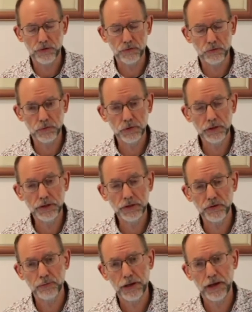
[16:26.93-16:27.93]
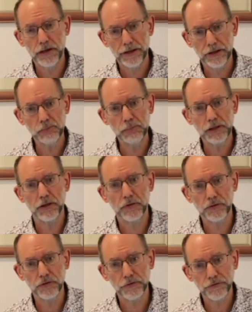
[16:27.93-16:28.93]
The Word is about helping
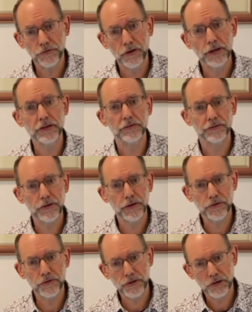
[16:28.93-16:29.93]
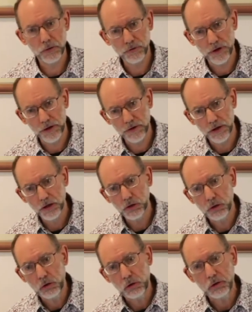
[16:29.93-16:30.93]
us to find it for ourselves and
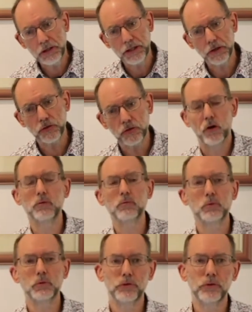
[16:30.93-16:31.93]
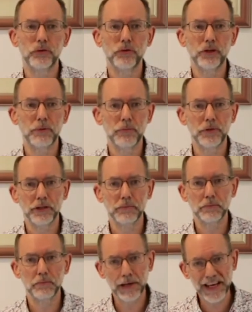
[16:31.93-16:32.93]
calling us onward to something
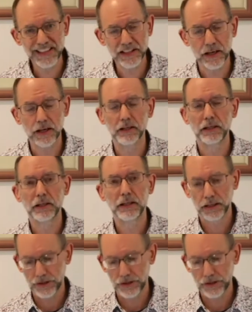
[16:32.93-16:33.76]
better and